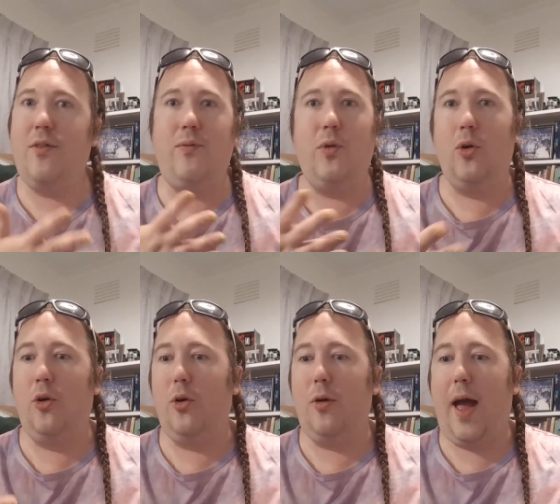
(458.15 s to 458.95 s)

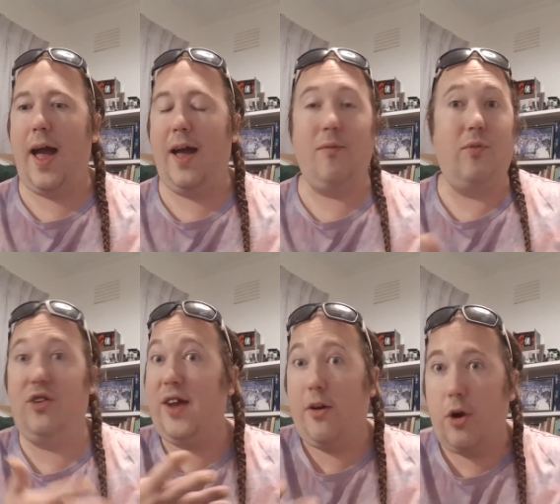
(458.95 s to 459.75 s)
for
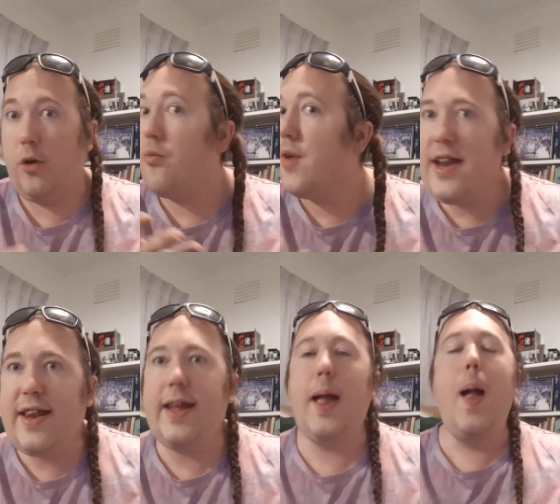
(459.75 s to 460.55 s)
tarot
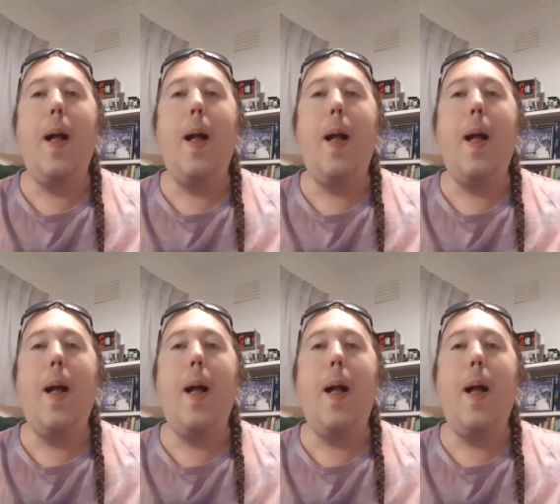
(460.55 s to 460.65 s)
reading,